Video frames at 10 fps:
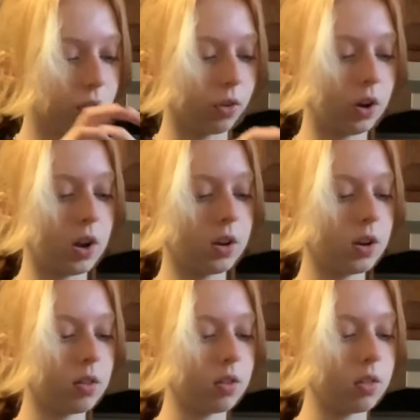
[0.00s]
green
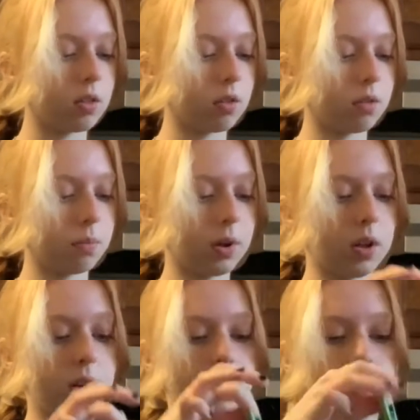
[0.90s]
onions is,
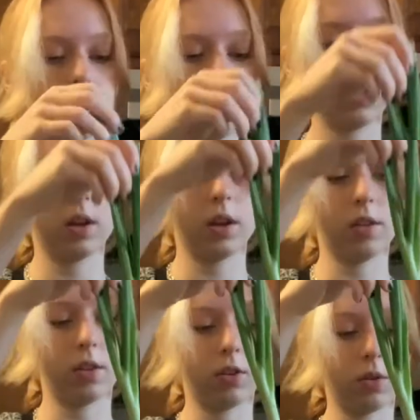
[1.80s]
but
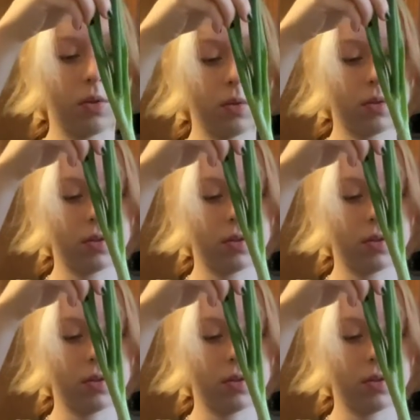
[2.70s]
is it two?